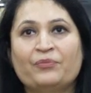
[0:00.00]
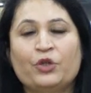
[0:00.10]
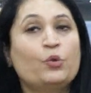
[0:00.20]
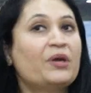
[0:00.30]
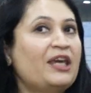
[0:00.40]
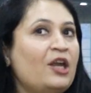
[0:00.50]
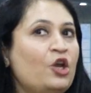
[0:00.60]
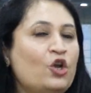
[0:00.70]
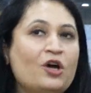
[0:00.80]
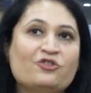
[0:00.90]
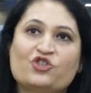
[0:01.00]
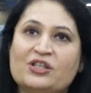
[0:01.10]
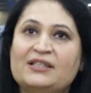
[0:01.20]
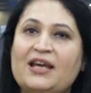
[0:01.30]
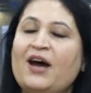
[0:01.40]
You cannot
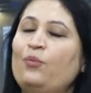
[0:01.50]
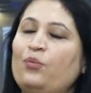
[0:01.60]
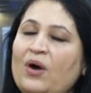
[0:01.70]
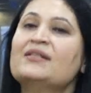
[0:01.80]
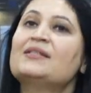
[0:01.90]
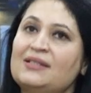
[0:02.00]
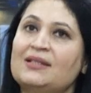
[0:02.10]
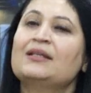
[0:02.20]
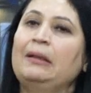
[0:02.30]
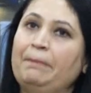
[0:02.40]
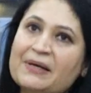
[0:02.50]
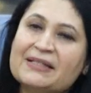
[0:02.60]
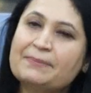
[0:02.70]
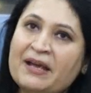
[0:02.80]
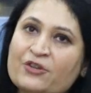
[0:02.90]
just have one single
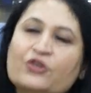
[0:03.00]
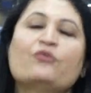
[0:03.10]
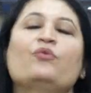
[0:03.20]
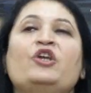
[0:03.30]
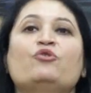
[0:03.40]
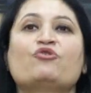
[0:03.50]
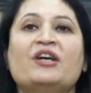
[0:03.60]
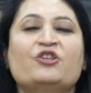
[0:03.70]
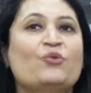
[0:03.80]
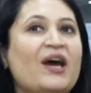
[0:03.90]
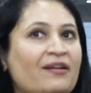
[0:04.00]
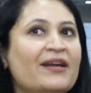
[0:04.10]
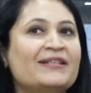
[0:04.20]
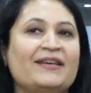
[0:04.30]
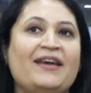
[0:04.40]
perspective when you're trying to
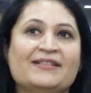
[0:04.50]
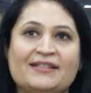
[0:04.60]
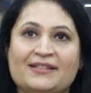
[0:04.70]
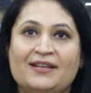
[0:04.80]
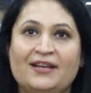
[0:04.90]
analyze a case.